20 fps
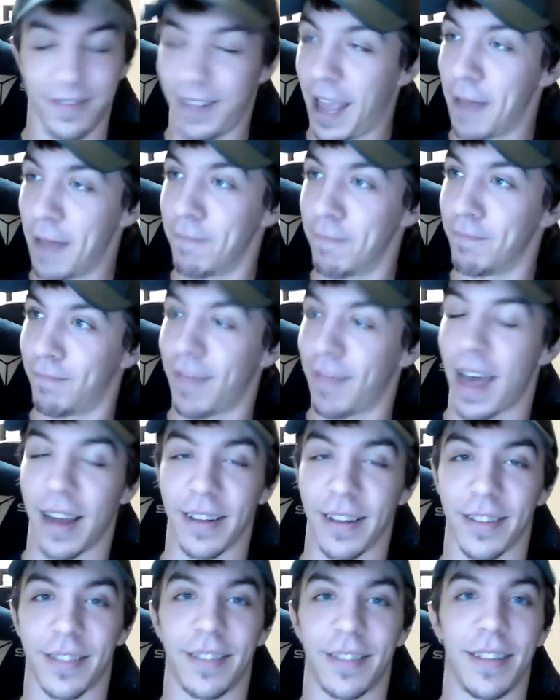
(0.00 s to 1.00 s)
And that
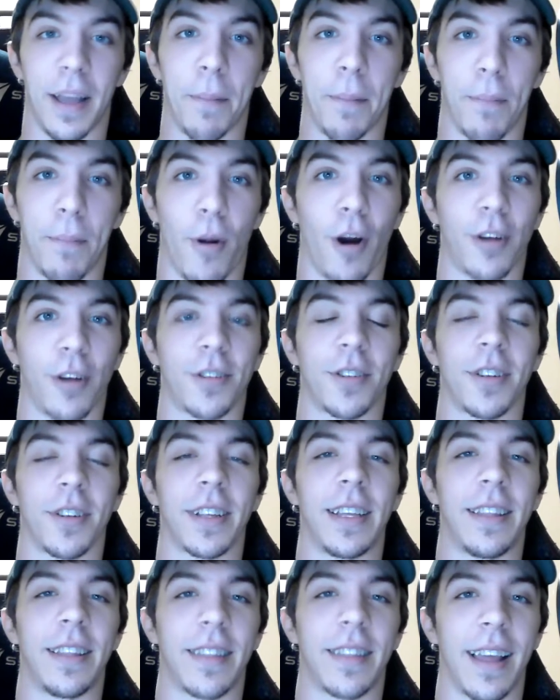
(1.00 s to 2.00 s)
is, yeah,
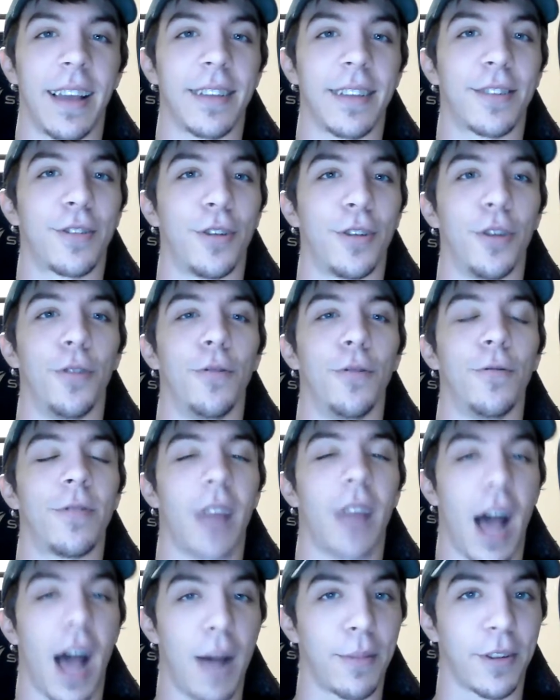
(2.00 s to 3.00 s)
partially thanks to
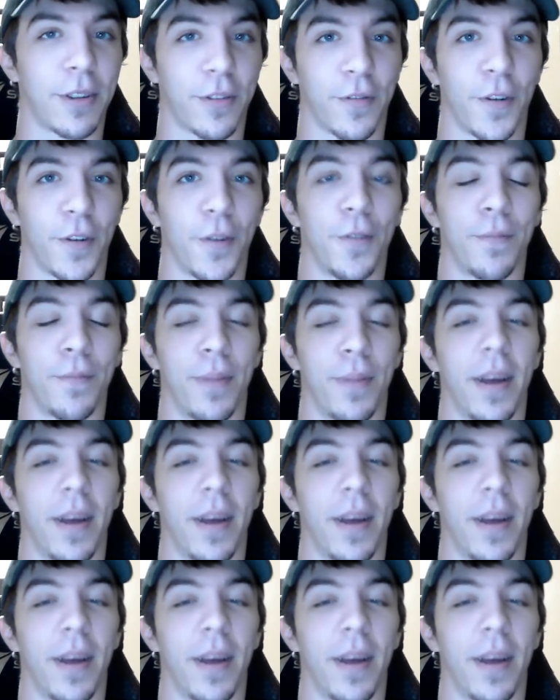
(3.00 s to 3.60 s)
Tama's fruit,